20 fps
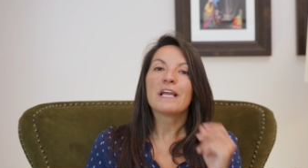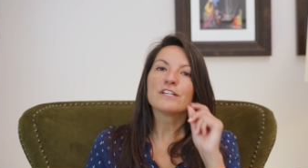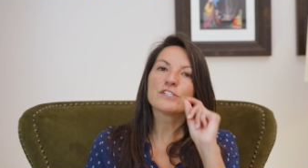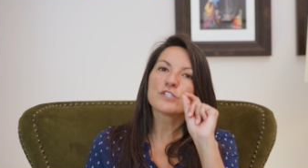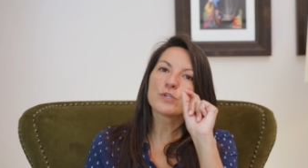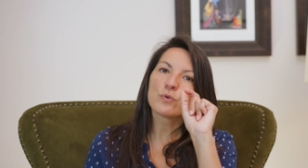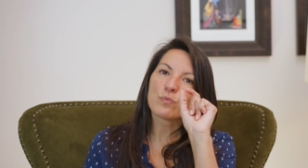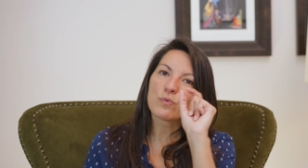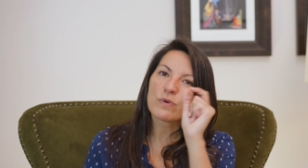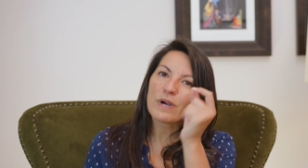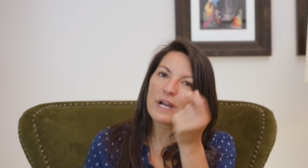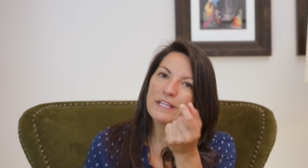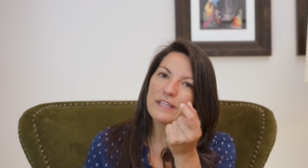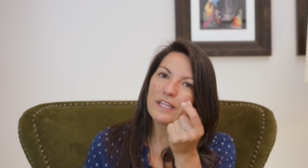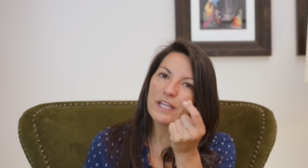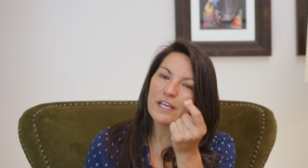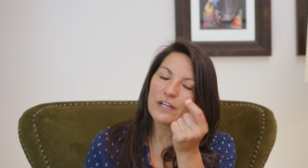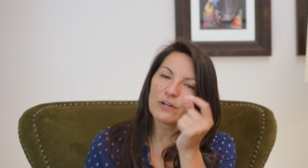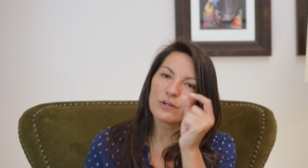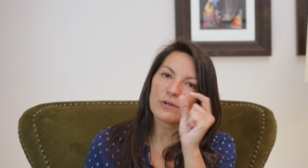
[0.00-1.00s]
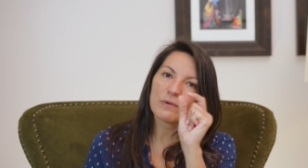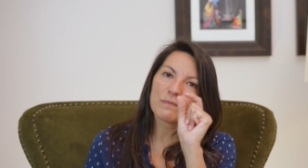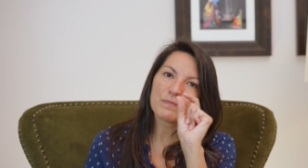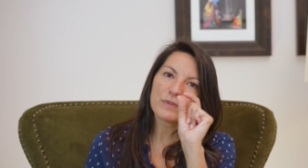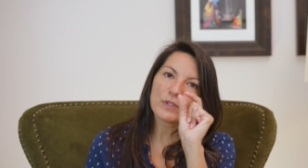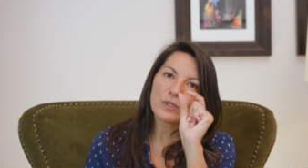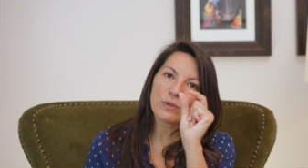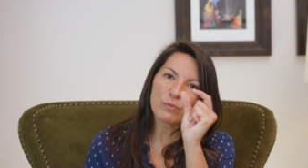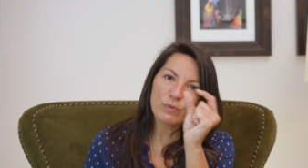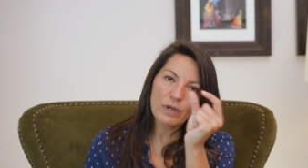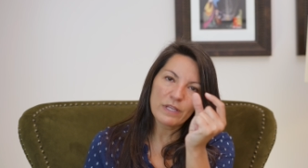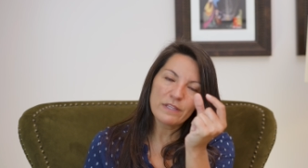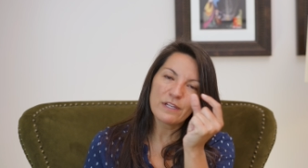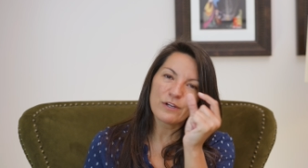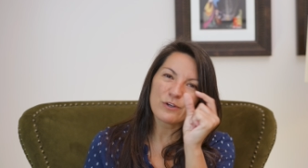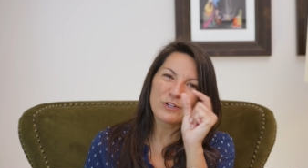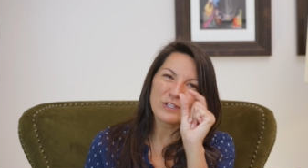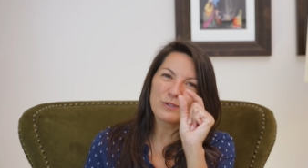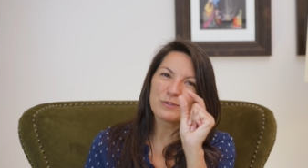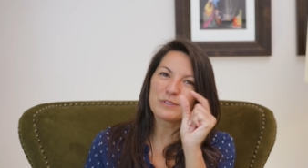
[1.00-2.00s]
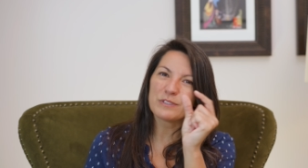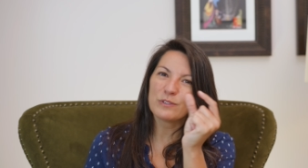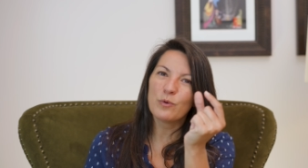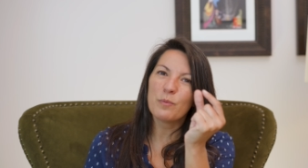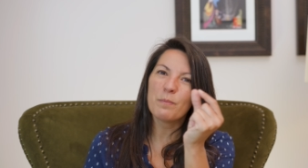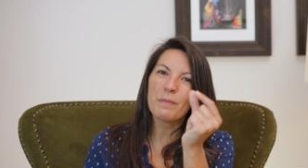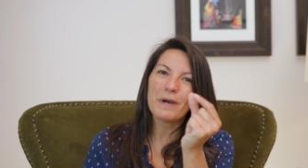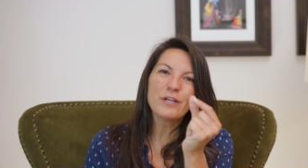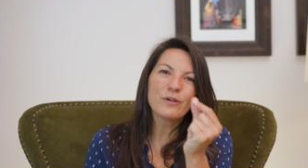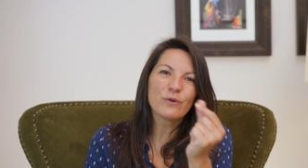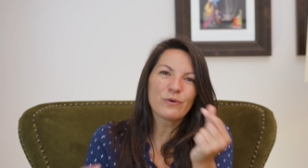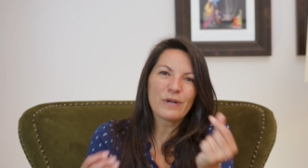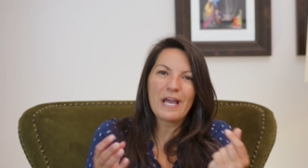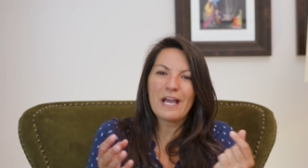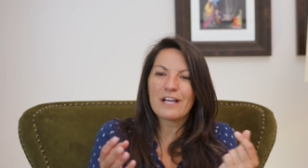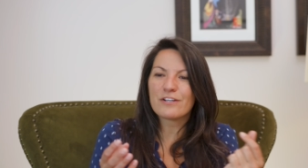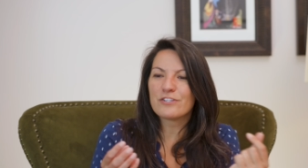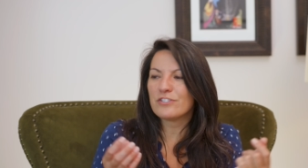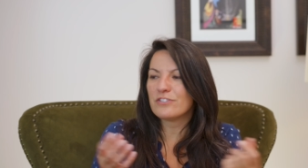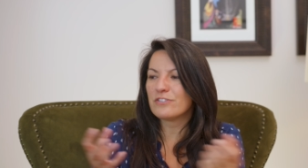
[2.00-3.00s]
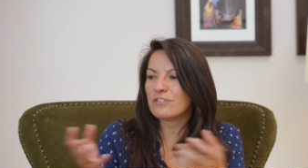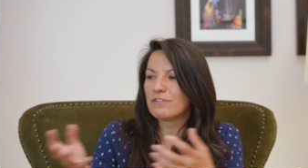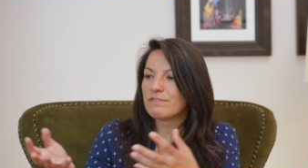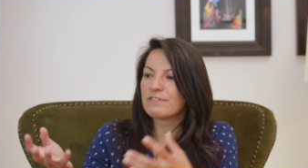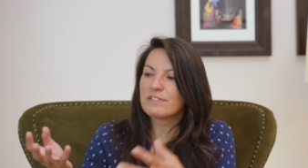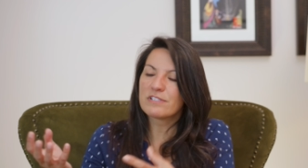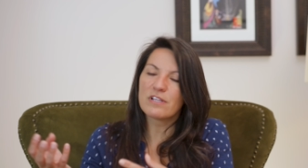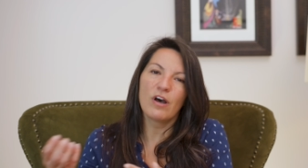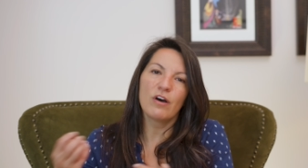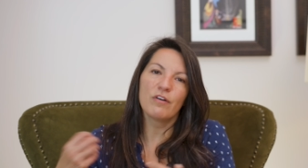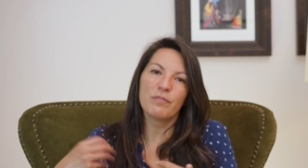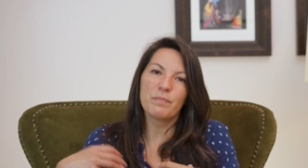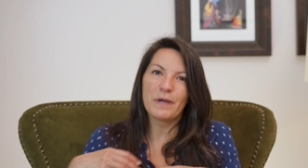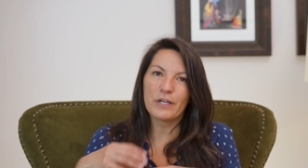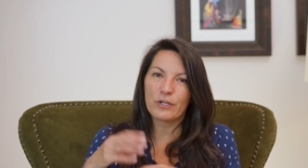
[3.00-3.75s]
And so right there in those little micro actions of self,